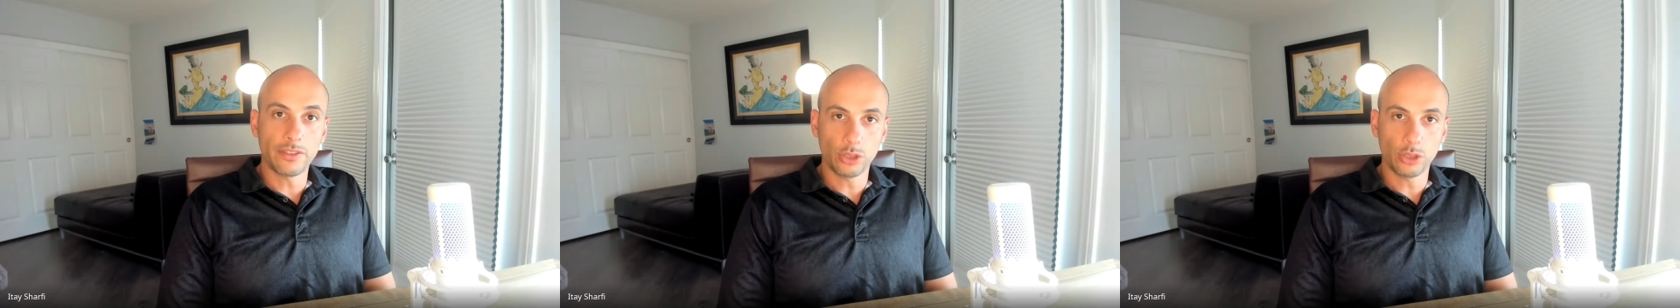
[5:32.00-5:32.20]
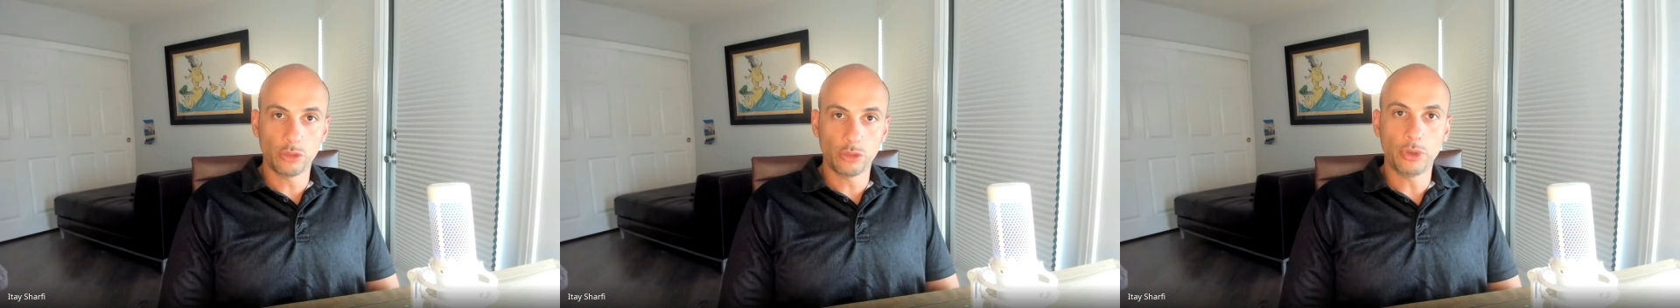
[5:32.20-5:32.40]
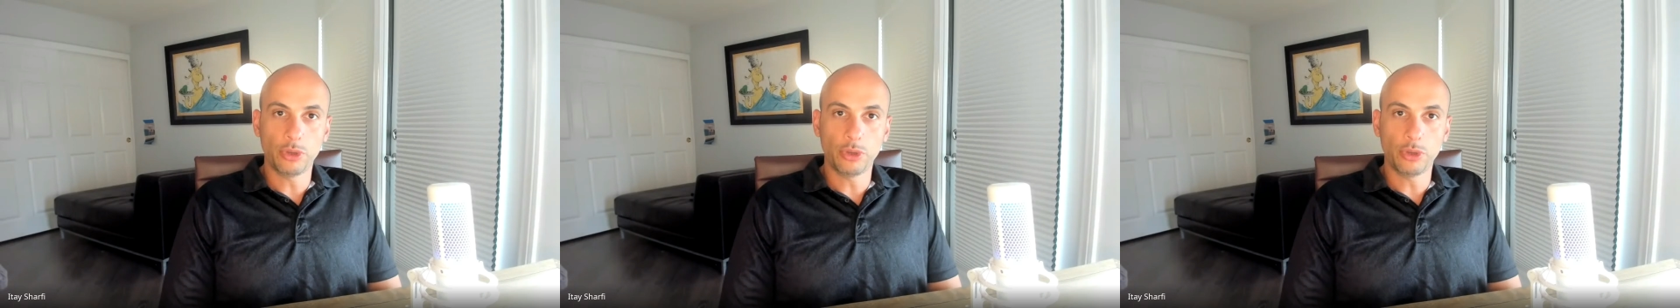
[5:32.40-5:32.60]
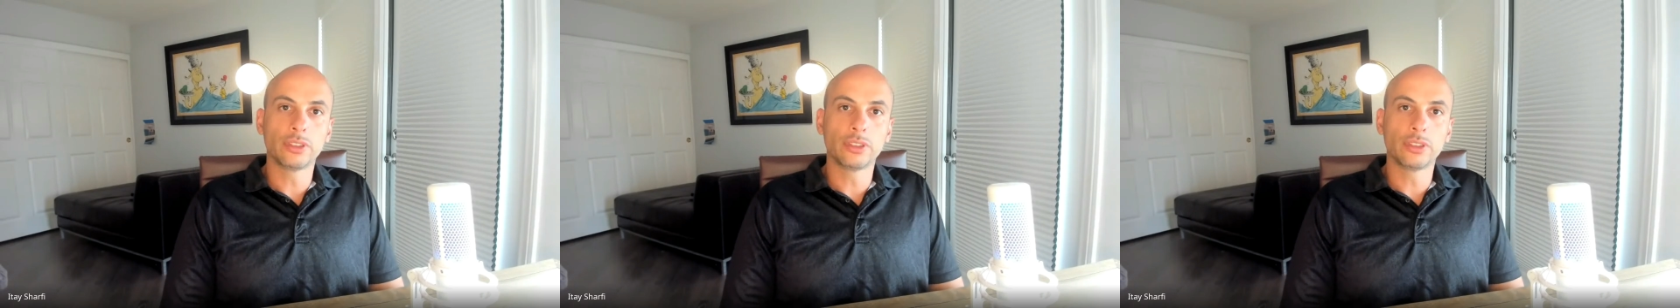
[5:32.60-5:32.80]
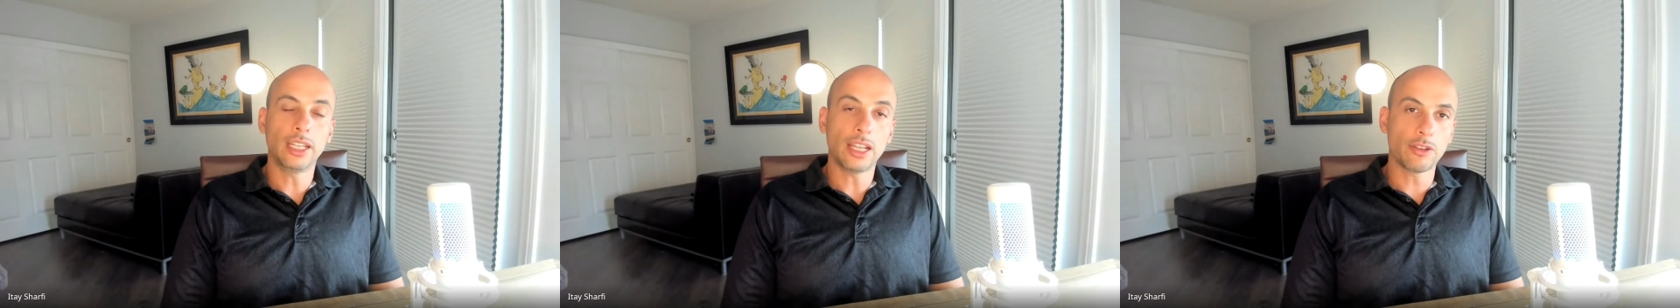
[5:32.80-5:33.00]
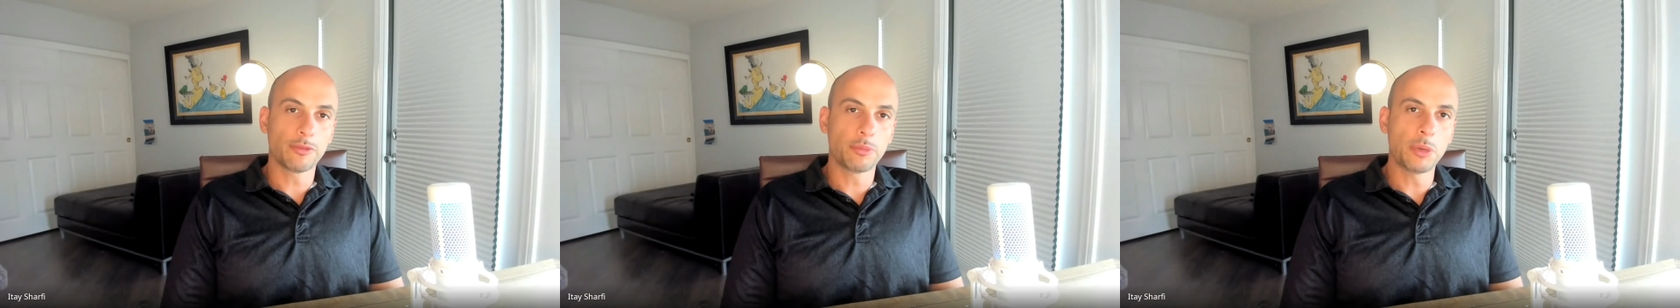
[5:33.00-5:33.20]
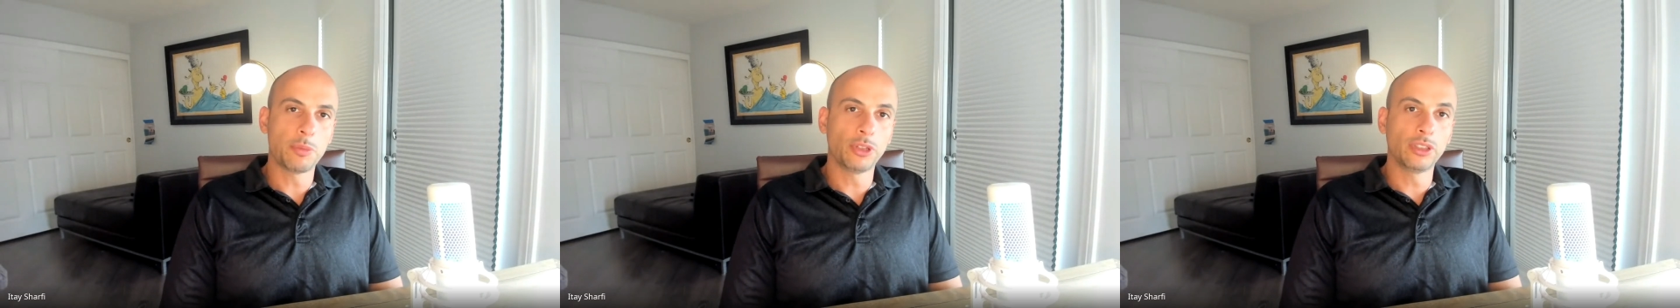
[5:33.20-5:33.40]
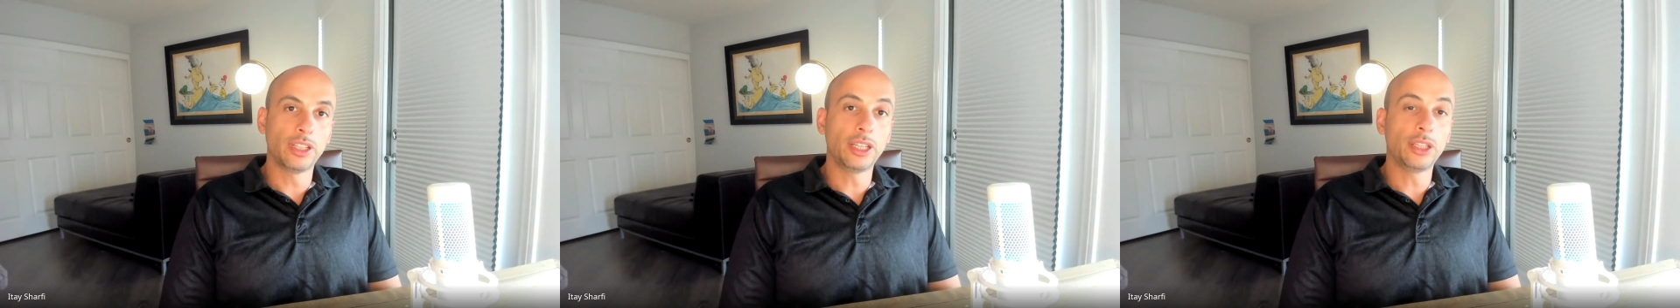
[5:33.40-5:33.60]
good point. A lot of
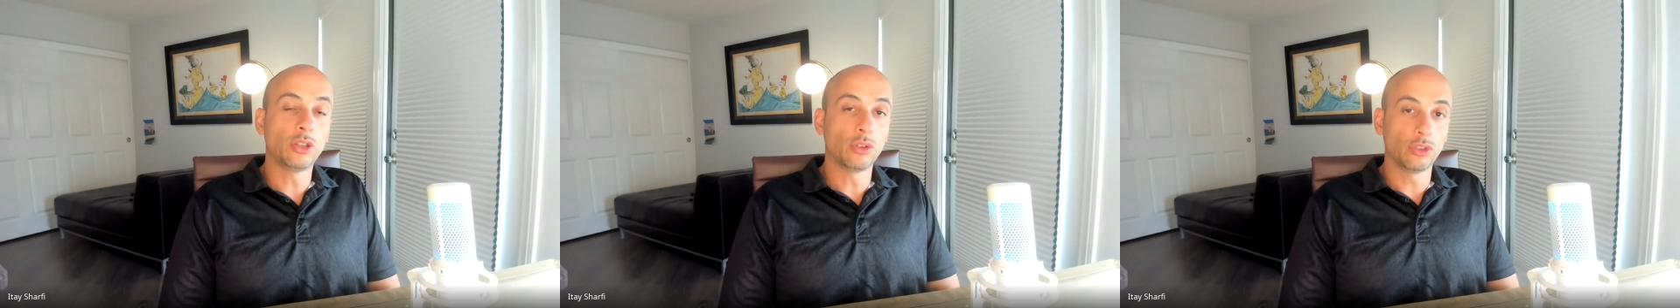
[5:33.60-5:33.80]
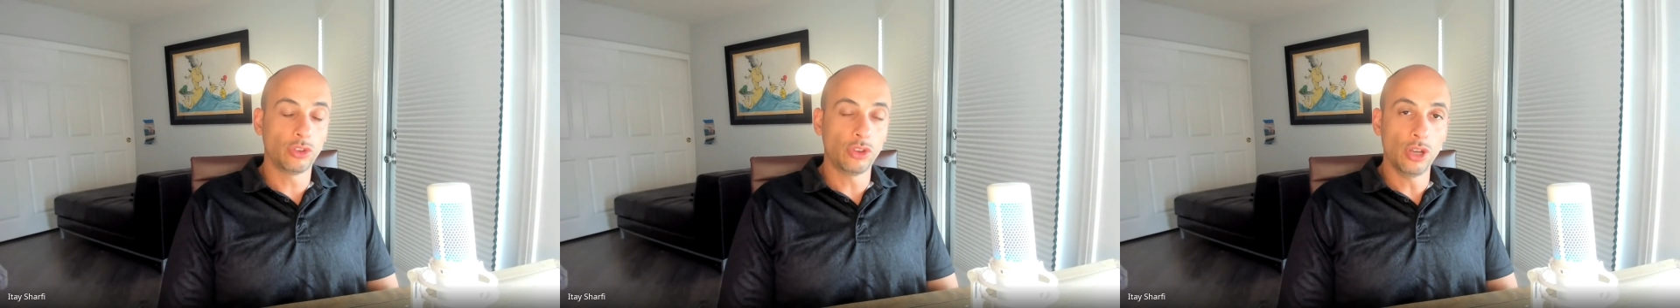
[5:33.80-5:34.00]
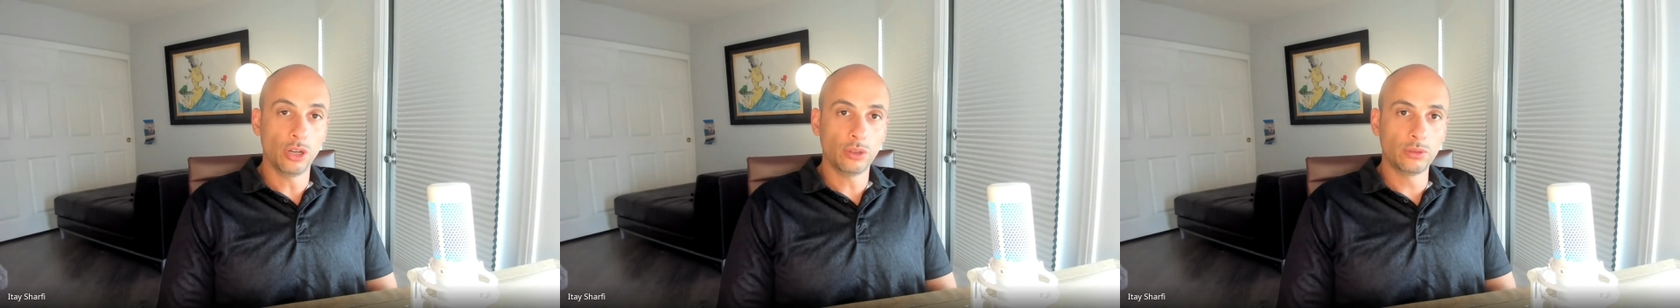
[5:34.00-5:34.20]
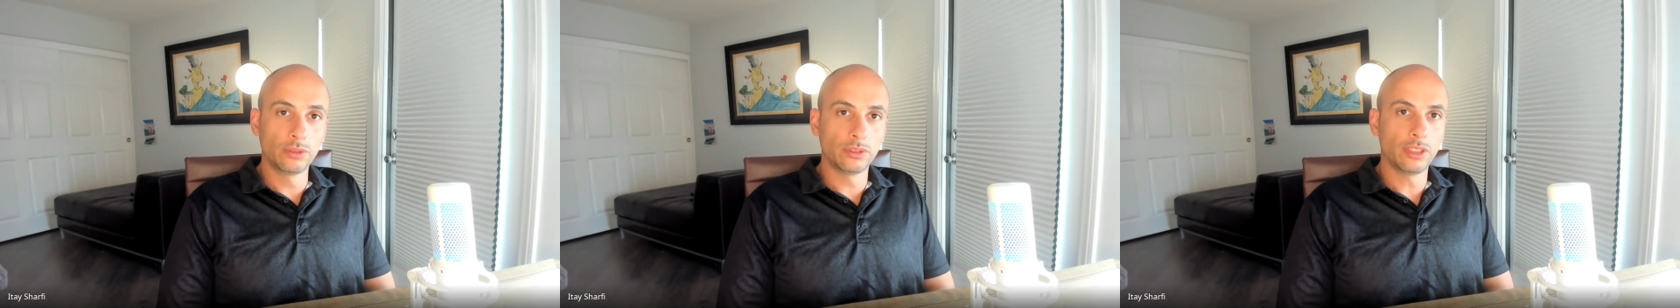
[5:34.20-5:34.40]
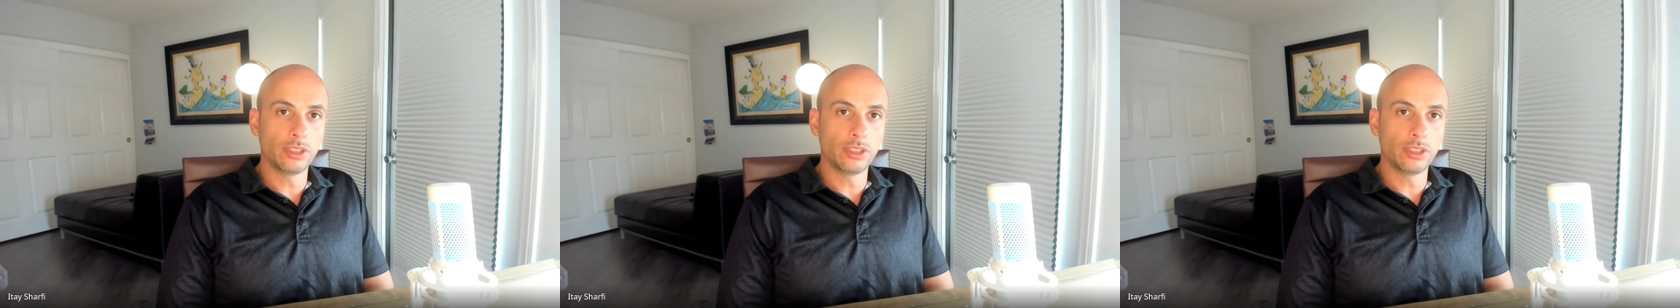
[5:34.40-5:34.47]
people, they don't know